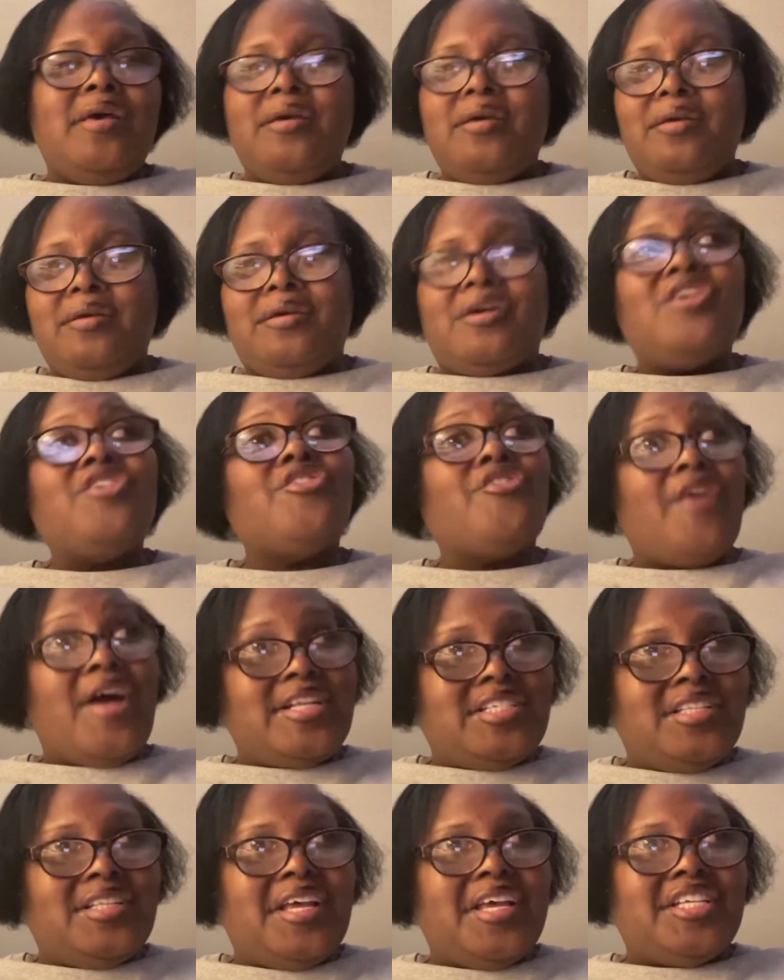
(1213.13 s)

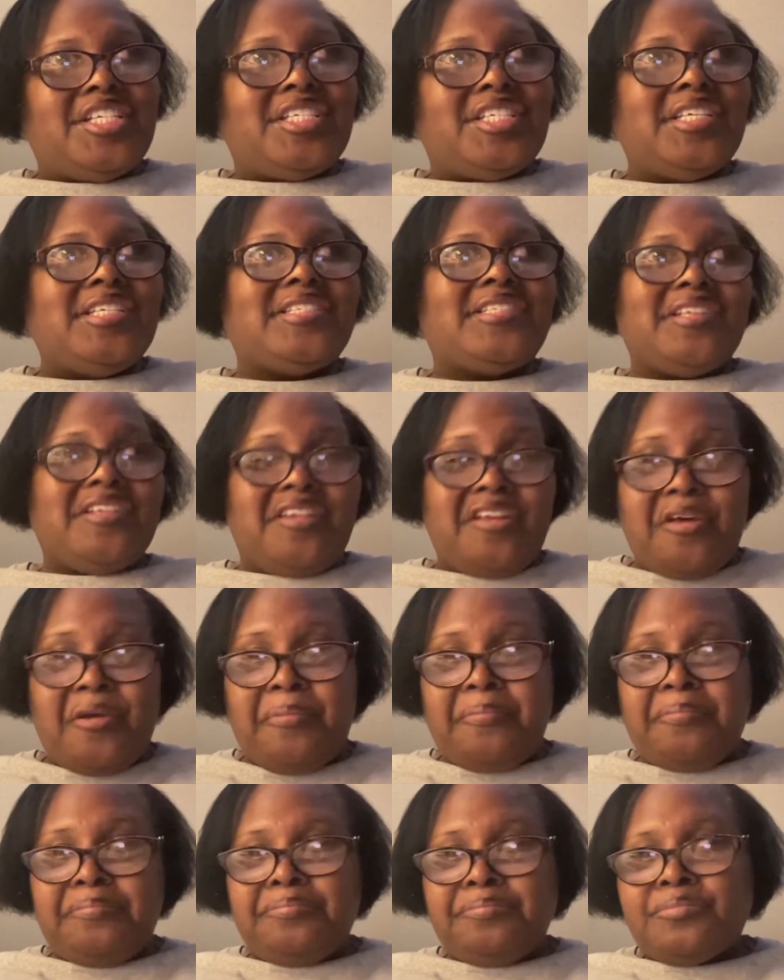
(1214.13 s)
congratulations to them.